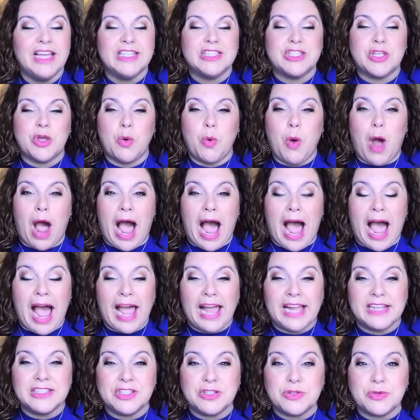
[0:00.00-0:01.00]
So
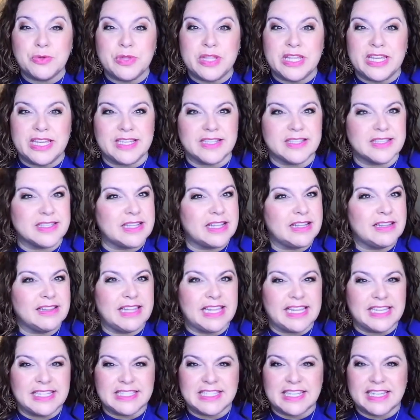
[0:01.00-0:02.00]
I do this
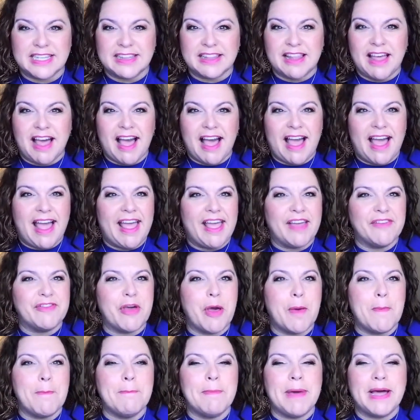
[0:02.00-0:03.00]
LinkedIn
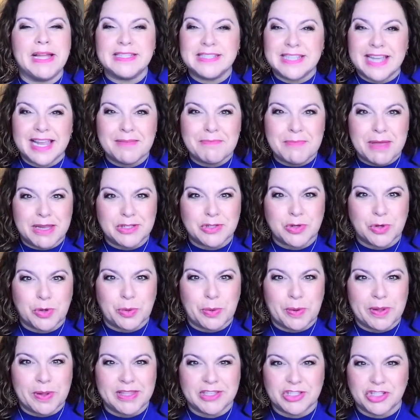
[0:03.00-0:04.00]
Live Monday
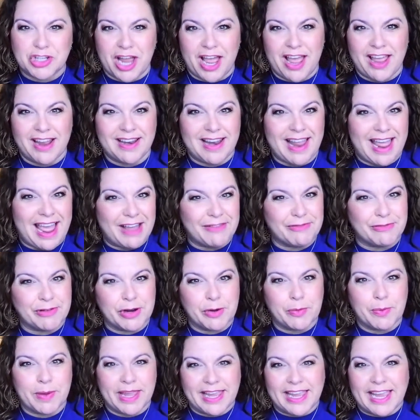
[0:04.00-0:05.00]
Mentor with Jen
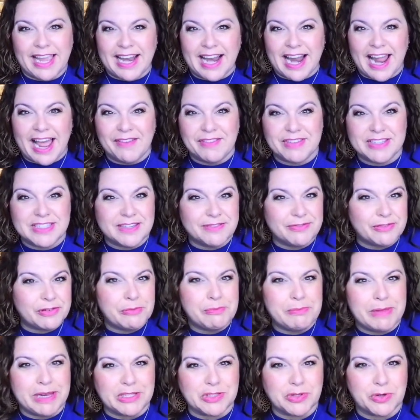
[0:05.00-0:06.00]
every week, and I have a
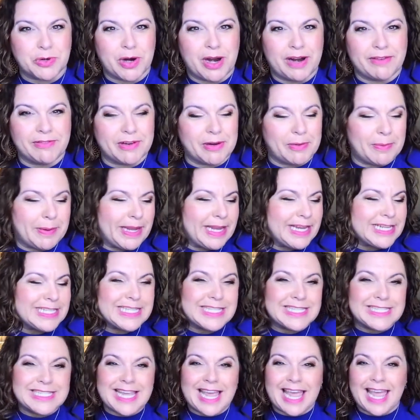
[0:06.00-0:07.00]
different mentor every week.
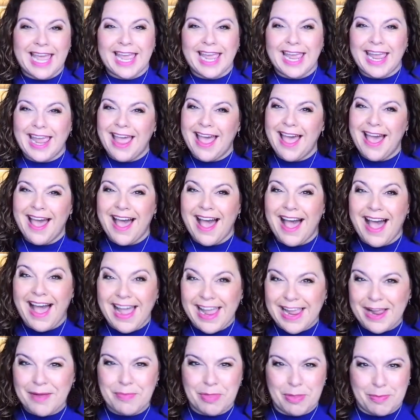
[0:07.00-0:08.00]
Today,
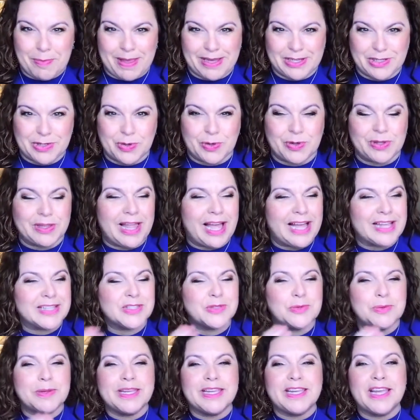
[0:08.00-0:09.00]
I am the mentor.
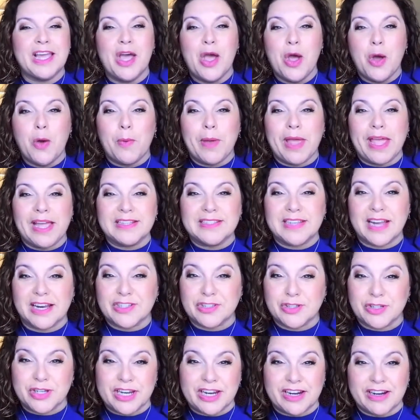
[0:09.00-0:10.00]
Last week, we had
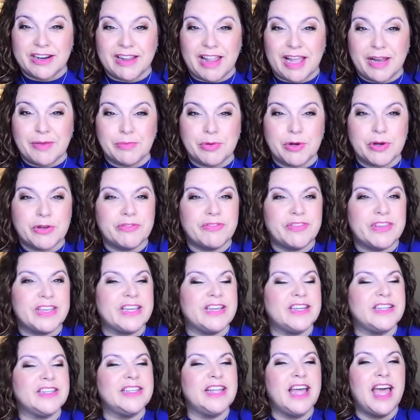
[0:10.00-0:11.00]
Dr. Caroline
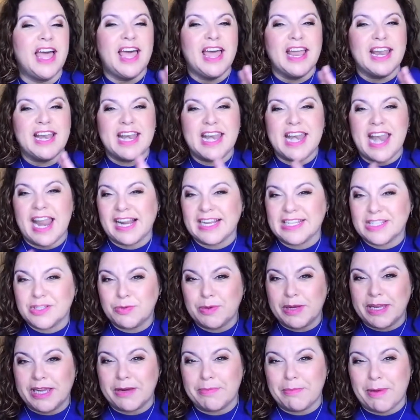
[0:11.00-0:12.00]
Brookfield.
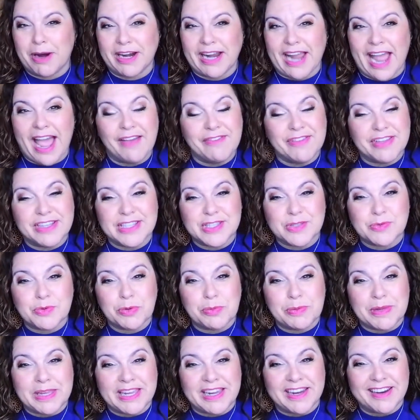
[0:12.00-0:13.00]
Next week, Mark Evans
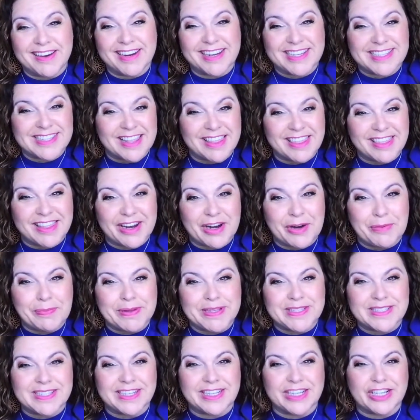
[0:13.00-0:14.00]
will be here. He's a
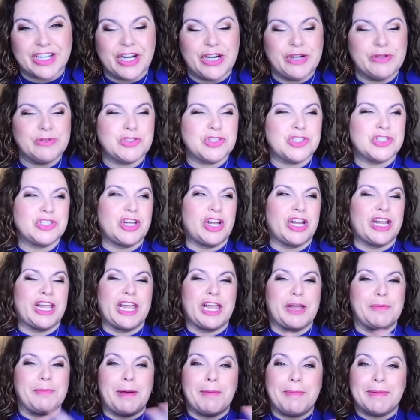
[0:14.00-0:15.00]
therapist and a coach
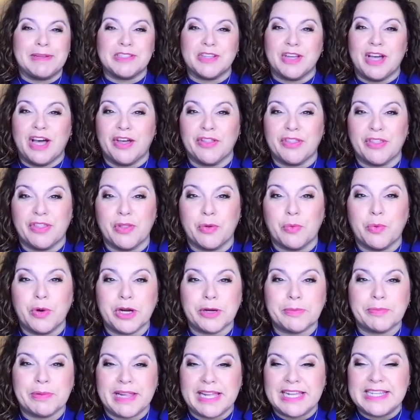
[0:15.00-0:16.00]
talking about mental health in the
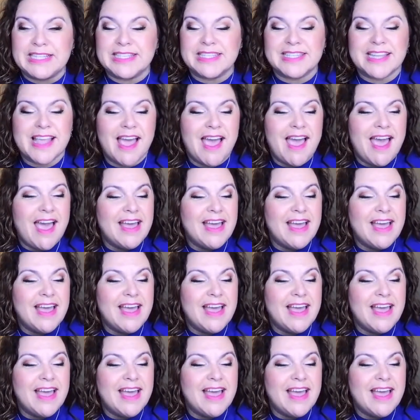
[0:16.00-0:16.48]
workplace.